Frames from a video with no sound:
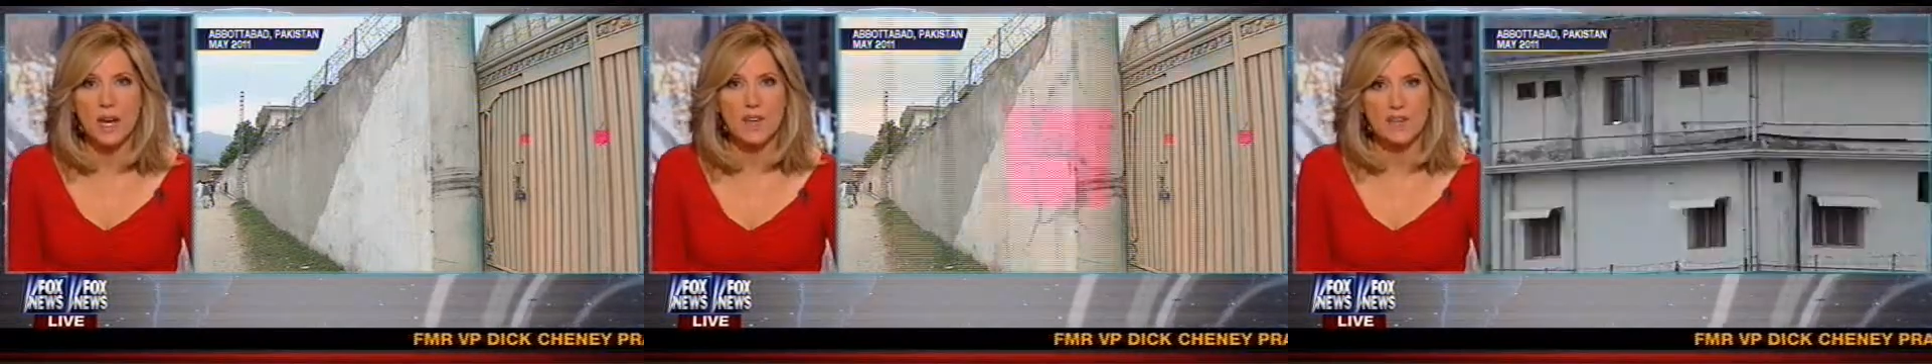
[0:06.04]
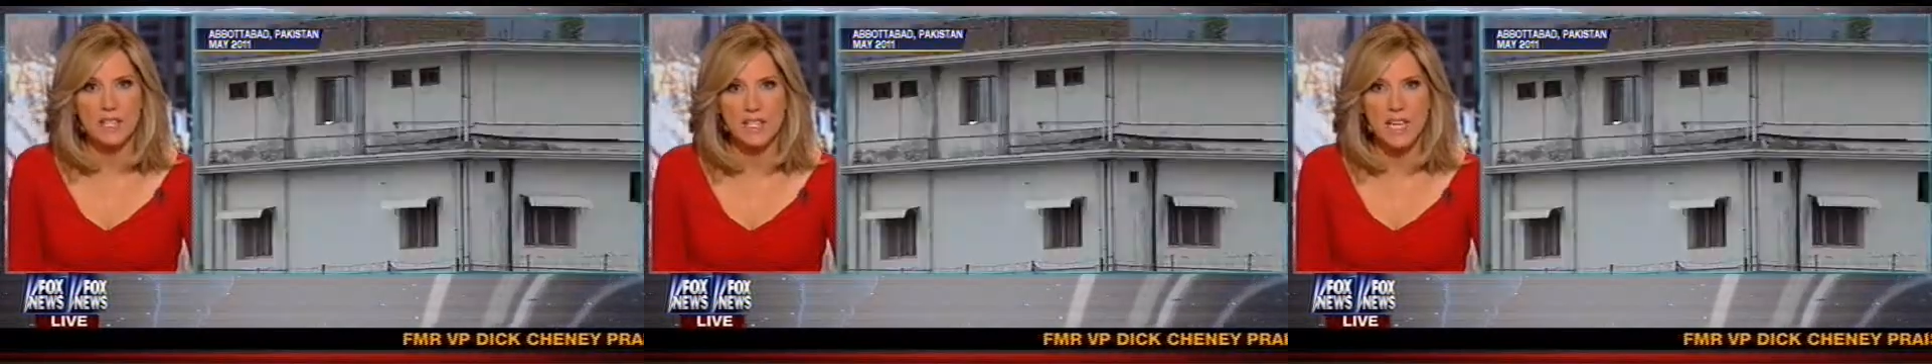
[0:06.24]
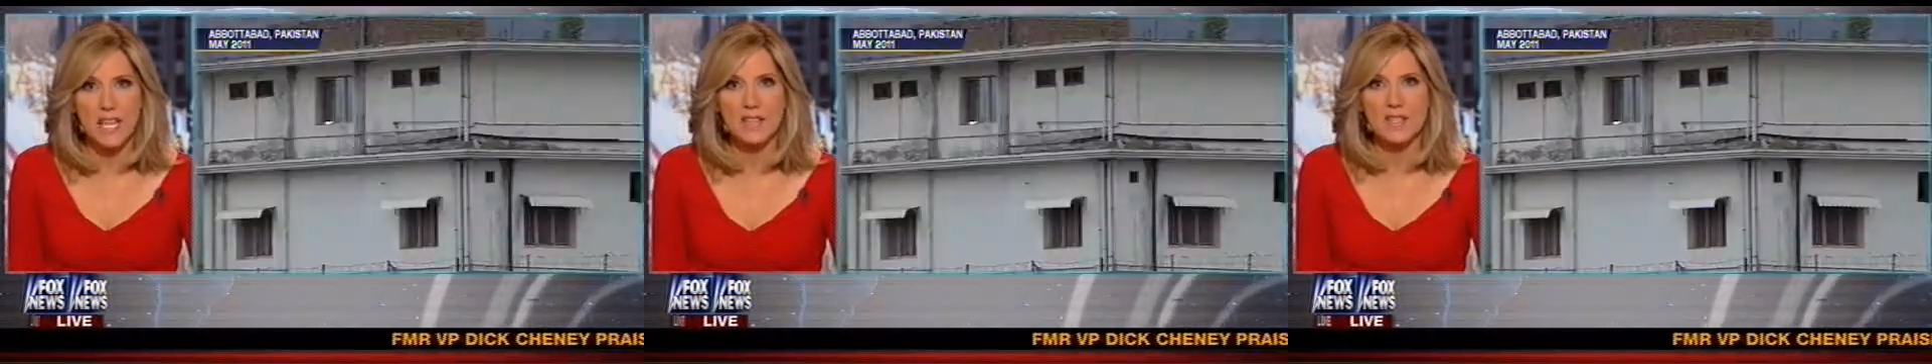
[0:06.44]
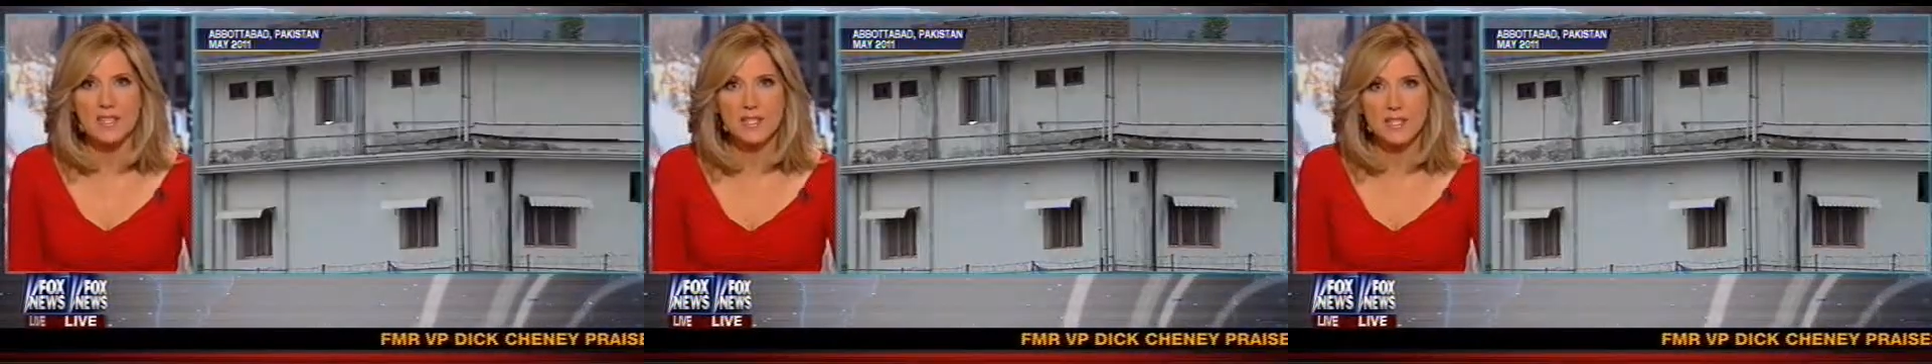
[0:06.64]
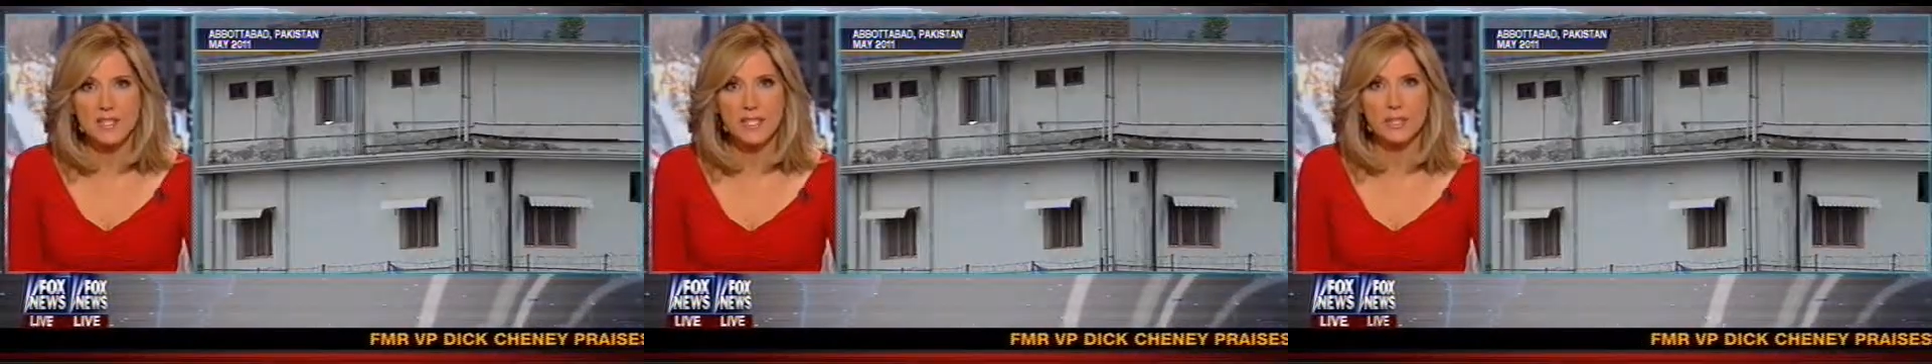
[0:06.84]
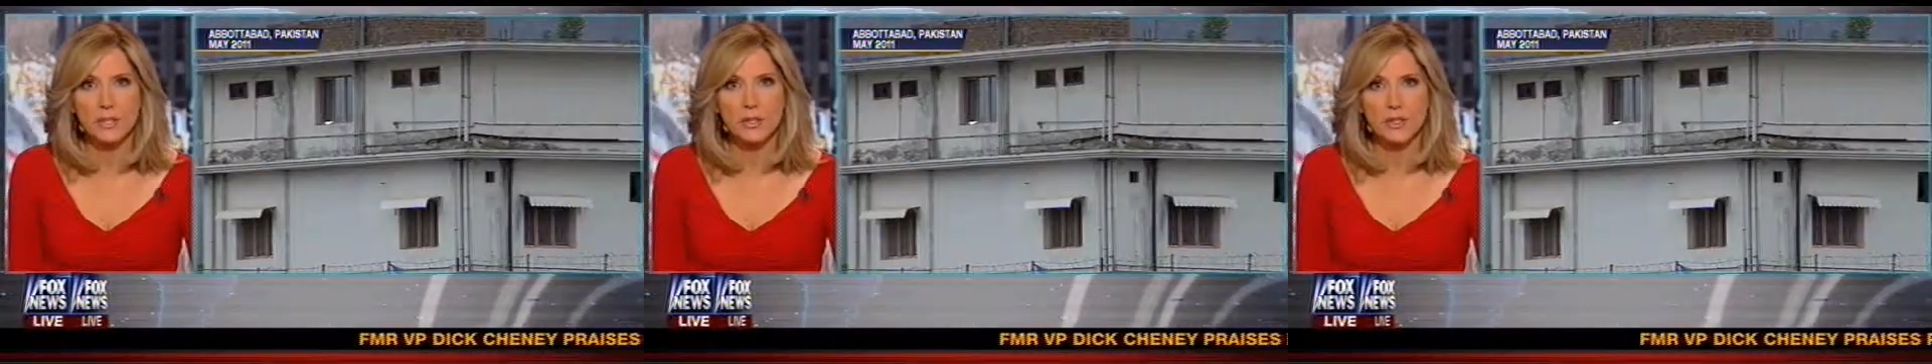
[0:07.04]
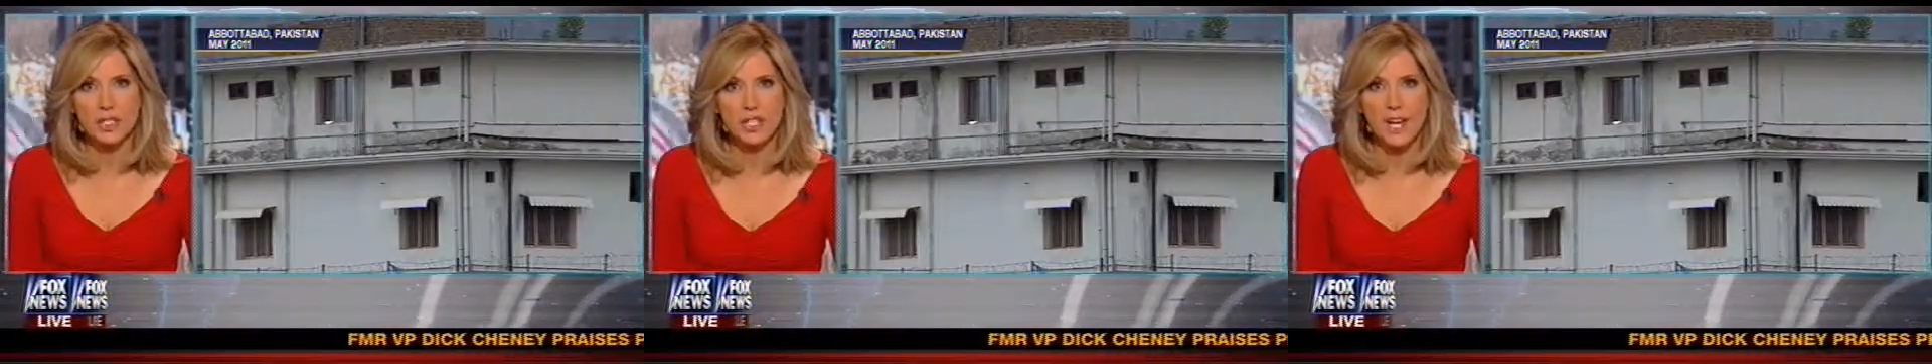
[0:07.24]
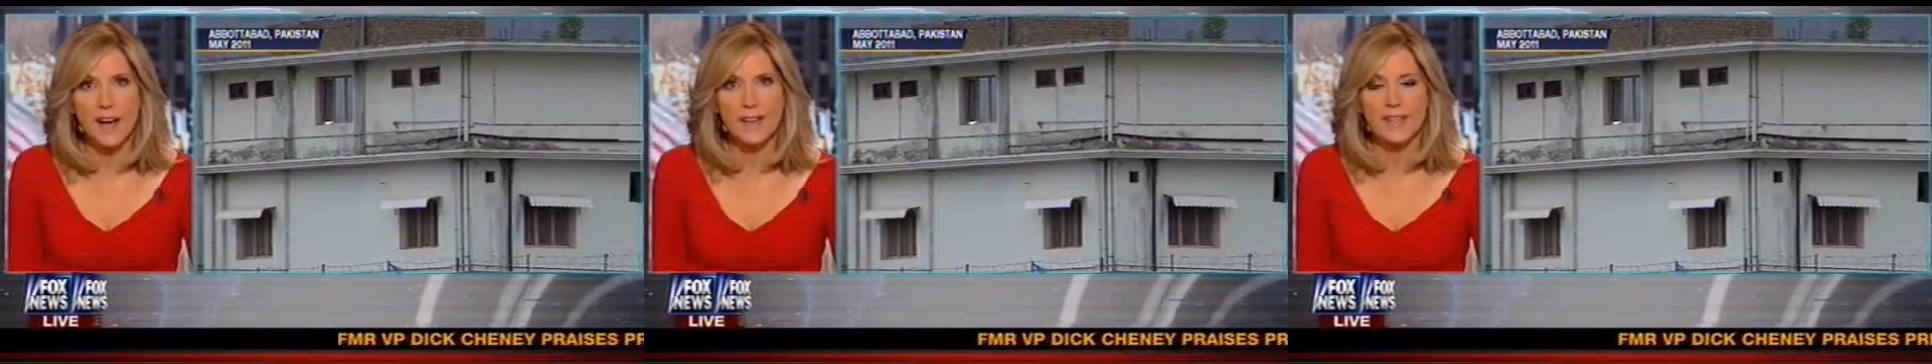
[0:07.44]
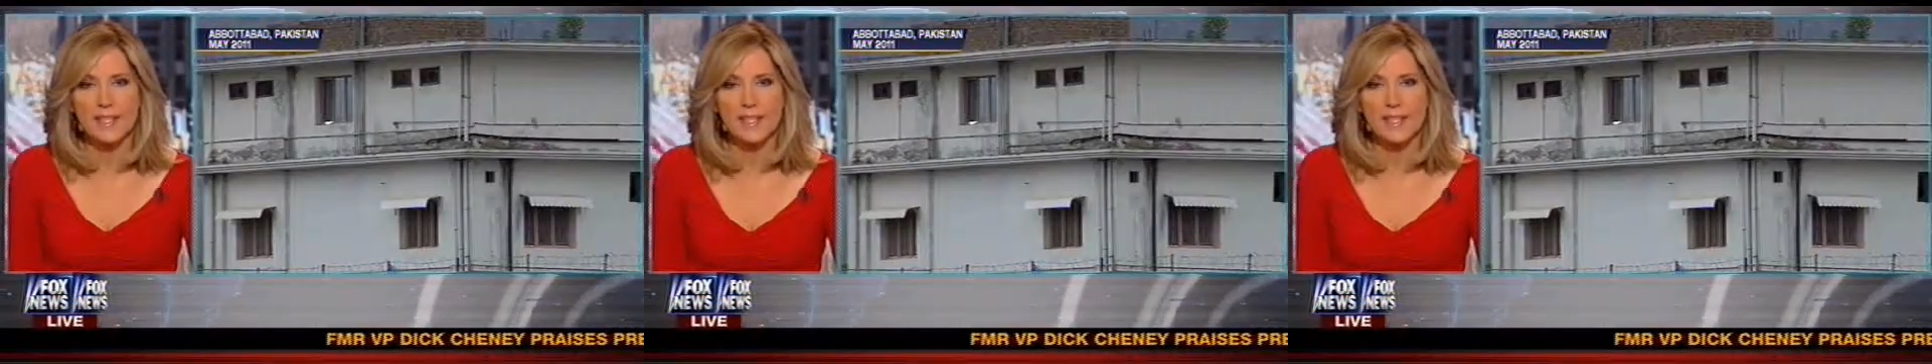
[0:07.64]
of the Navy SEAL who shot